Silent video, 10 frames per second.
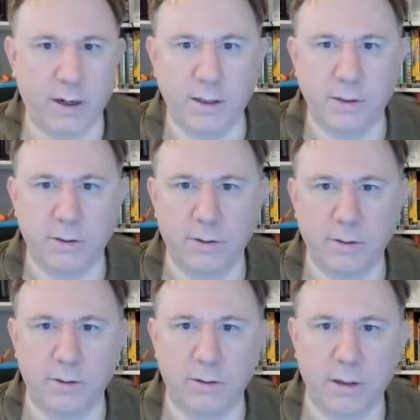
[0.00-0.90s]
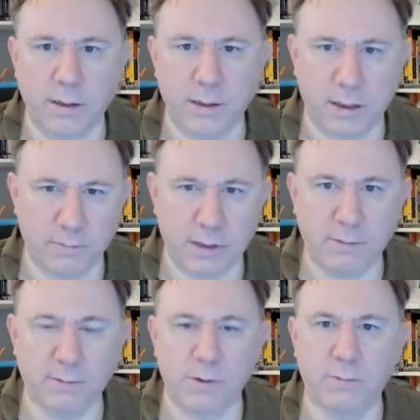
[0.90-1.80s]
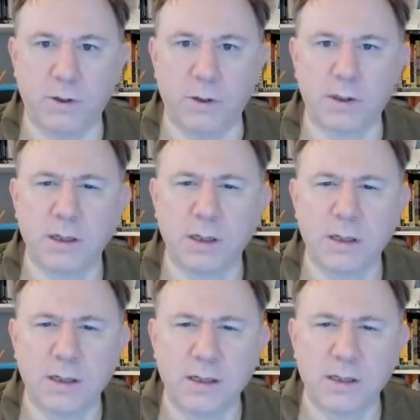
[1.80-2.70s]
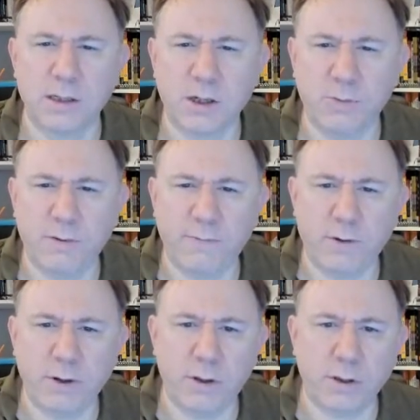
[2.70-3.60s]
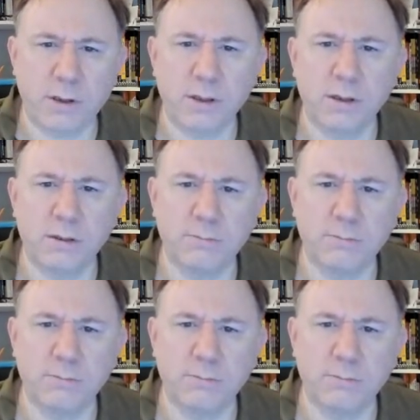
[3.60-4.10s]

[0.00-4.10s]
light on and see what's what. So we've got